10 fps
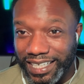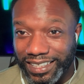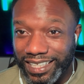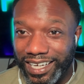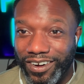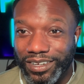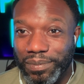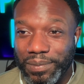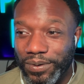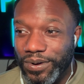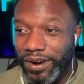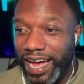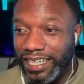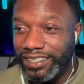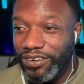there's like all the people who are
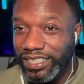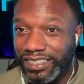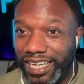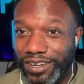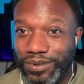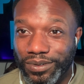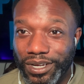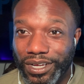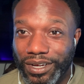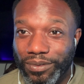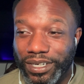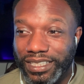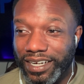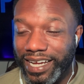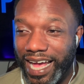asking questions like who where's
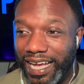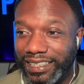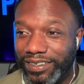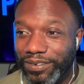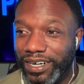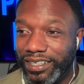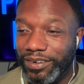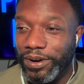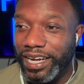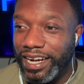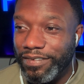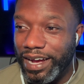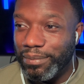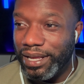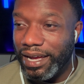their gas? Where where can I
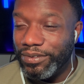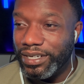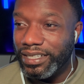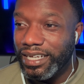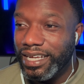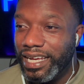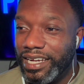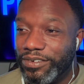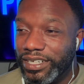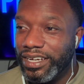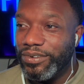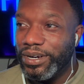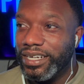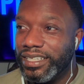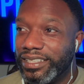find plywood? Anyone know
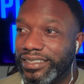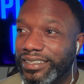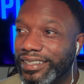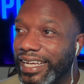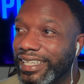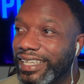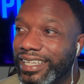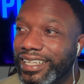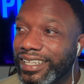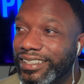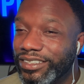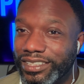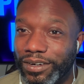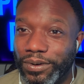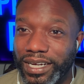where to like little
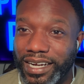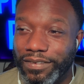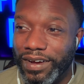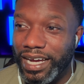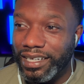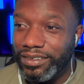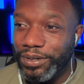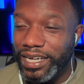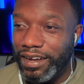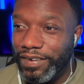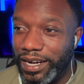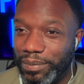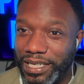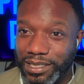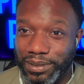stuff. Where can I find where can I find a
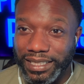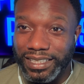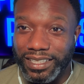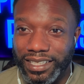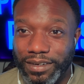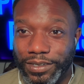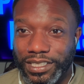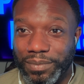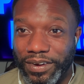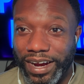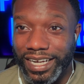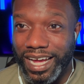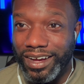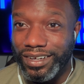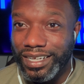pizza place to deliver to me right now?